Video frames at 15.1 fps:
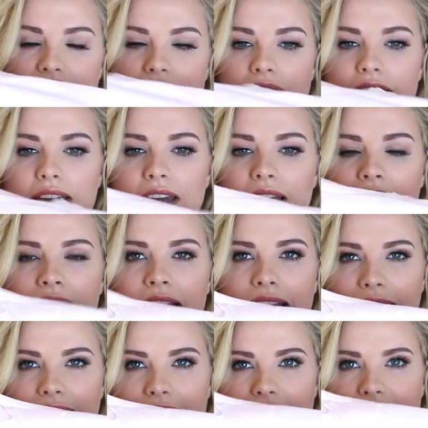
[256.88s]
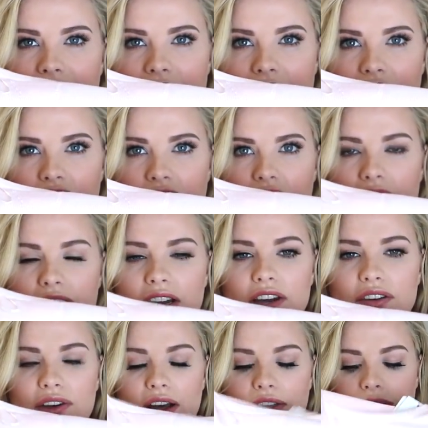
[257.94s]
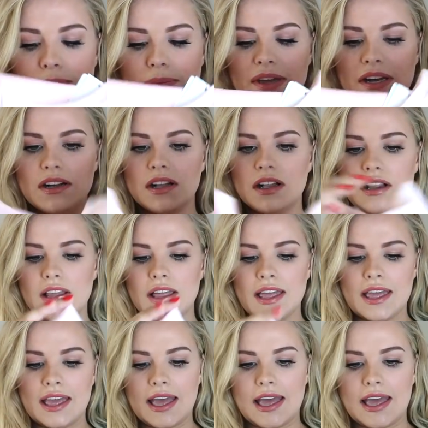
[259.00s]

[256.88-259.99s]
see, like, there's stitching around the middle,